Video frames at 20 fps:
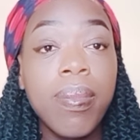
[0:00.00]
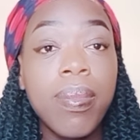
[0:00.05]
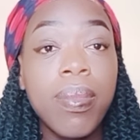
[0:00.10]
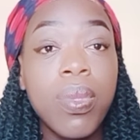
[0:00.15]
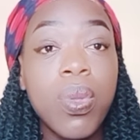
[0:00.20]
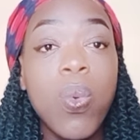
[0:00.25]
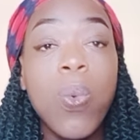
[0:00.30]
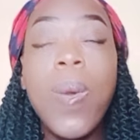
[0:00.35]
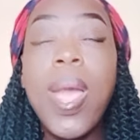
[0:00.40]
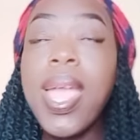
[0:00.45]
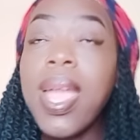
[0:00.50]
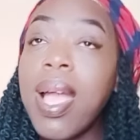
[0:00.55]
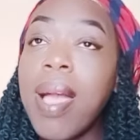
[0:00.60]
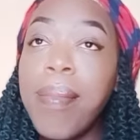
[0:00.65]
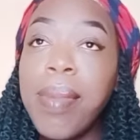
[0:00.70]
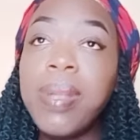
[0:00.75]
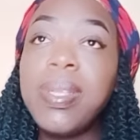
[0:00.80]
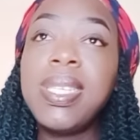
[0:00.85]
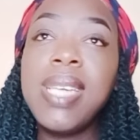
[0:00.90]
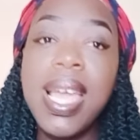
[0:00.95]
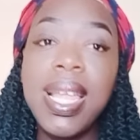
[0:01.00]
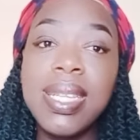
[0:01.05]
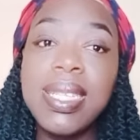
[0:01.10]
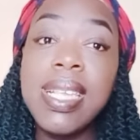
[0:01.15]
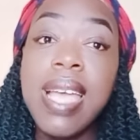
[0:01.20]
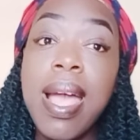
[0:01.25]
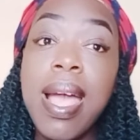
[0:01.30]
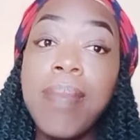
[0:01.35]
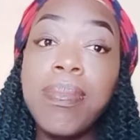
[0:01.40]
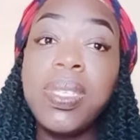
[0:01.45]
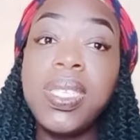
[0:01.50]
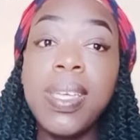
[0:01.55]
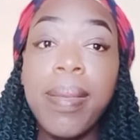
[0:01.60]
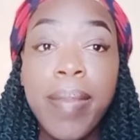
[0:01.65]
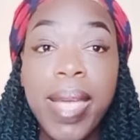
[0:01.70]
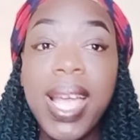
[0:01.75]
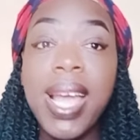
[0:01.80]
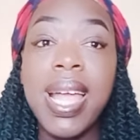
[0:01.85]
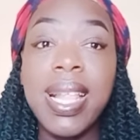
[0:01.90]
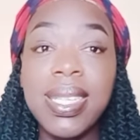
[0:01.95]
Why come out here and scam
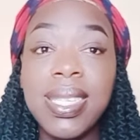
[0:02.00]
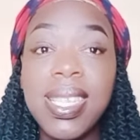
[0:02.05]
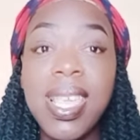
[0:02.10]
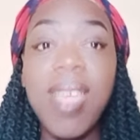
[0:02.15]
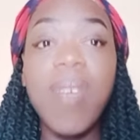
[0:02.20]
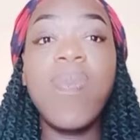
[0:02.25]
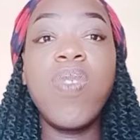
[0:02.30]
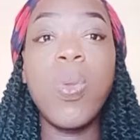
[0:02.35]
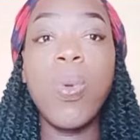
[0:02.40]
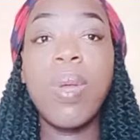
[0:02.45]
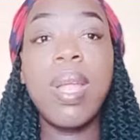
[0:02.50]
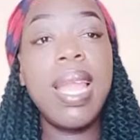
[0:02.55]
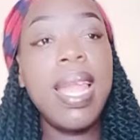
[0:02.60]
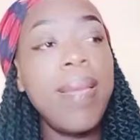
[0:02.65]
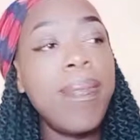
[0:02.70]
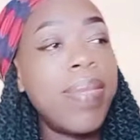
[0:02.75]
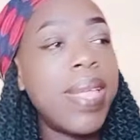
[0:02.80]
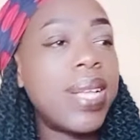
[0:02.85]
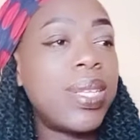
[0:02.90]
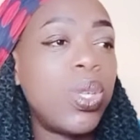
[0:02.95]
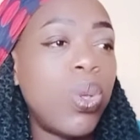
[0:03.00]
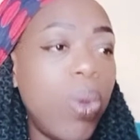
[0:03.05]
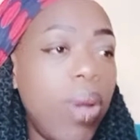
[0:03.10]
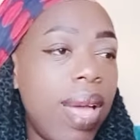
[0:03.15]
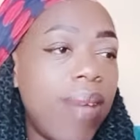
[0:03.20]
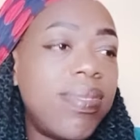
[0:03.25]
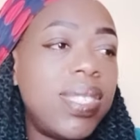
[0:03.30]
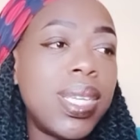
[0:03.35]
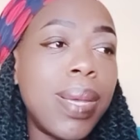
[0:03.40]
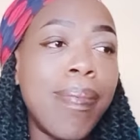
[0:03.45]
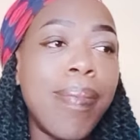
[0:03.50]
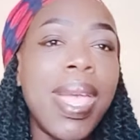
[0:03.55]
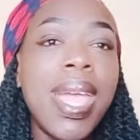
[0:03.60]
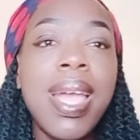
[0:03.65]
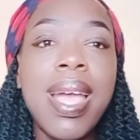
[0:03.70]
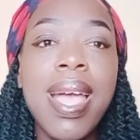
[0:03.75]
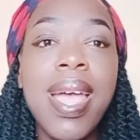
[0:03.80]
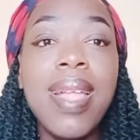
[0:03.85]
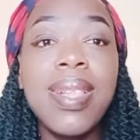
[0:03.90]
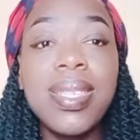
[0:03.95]
Jamaicans if you claim that you love
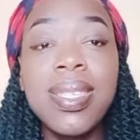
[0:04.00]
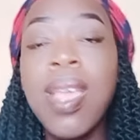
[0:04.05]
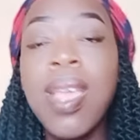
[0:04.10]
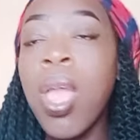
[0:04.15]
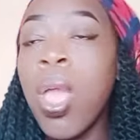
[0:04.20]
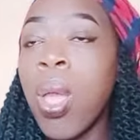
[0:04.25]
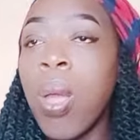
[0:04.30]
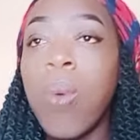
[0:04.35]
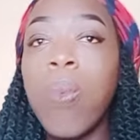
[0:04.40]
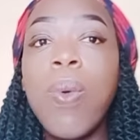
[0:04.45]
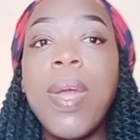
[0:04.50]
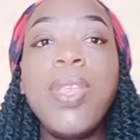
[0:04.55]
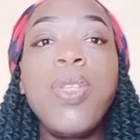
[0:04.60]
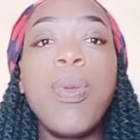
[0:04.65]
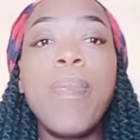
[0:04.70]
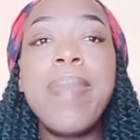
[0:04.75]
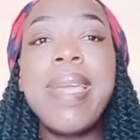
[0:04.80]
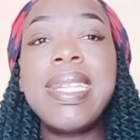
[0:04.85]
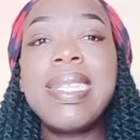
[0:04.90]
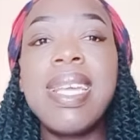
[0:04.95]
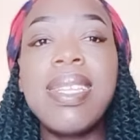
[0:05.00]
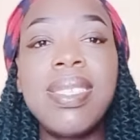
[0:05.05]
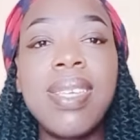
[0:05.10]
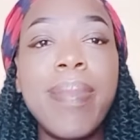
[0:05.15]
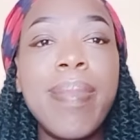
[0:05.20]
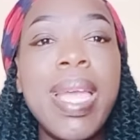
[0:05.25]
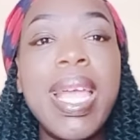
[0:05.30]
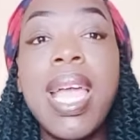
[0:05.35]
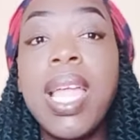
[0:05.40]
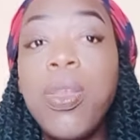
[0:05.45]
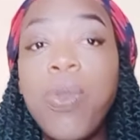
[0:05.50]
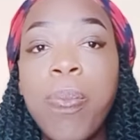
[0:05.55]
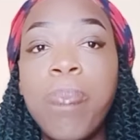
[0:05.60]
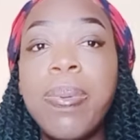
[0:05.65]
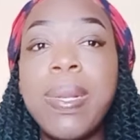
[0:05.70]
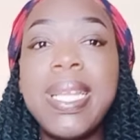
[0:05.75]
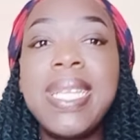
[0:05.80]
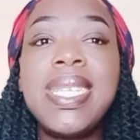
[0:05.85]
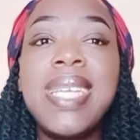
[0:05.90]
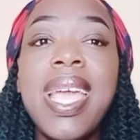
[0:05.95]
Jamaicans? When you meet a Jamaican, you
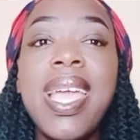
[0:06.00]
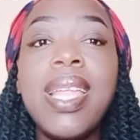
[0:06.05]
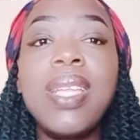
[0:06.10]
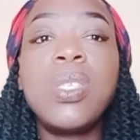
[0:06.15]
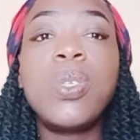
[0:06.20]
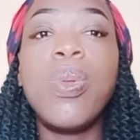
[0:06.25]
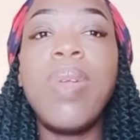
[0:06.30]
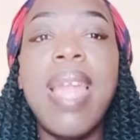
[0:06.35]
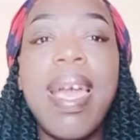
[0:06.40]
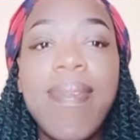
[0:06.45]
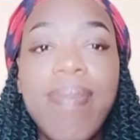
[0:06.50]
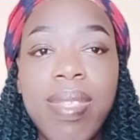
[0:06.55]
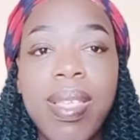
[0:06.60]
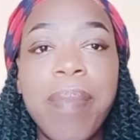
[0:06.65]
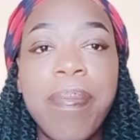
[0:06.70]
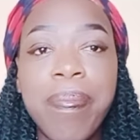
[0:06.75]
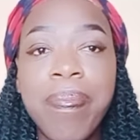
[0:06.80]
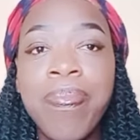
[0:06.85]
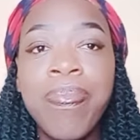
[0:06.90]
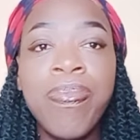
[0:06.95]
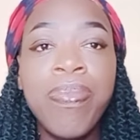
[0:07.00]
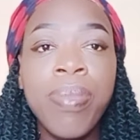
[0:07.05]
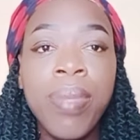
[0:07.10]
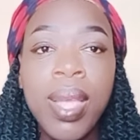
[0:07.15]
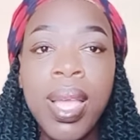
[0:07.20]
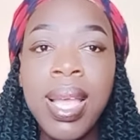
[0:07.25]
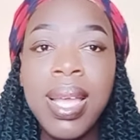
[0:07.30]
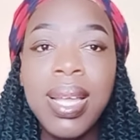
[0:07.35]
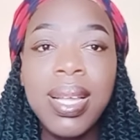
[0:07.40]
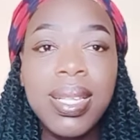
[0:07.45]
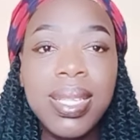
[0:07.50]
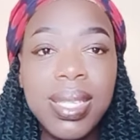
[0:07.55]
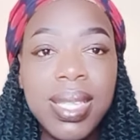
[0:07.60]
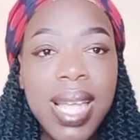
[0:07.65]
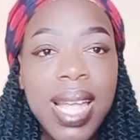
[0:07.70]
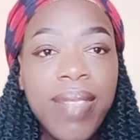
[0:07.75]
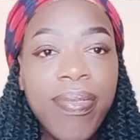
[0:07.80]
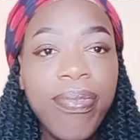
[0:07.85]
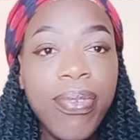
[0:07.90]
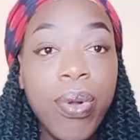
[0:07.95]
pretend to love them.
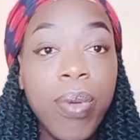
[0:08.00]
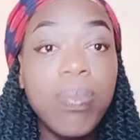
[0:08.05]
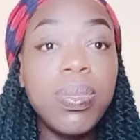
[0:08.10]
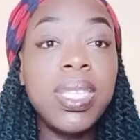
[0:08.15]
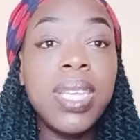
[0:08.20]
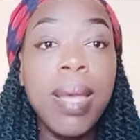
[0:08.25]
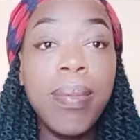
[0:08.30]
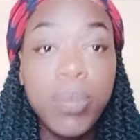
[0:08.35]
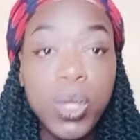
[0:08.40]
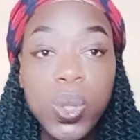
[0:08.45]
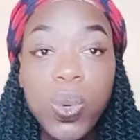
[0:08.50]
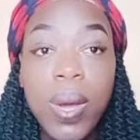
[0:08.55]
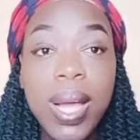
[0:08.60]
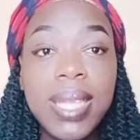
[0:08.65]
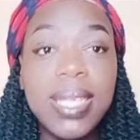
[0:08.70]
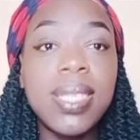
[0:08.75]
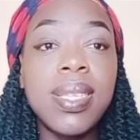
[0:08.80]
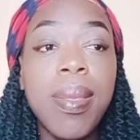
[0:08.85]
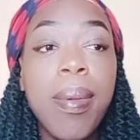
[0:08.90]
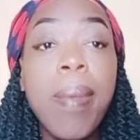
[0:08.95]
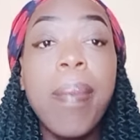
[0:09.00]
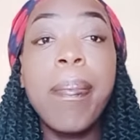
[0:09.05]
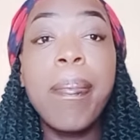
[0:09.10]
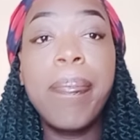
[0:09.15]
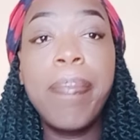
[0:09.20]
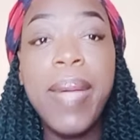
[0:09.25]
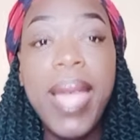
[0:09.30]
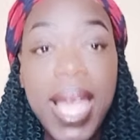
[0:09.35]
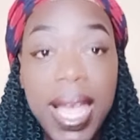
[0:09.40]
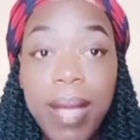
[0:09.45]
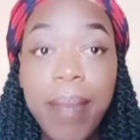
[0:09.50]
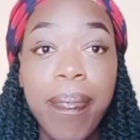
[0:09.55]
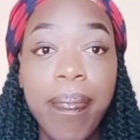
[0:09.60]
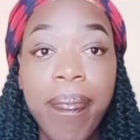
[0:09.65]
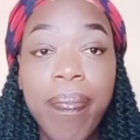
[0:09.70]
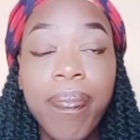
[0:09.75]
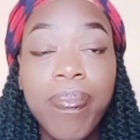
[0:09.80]
Start from jamtours. Pay him.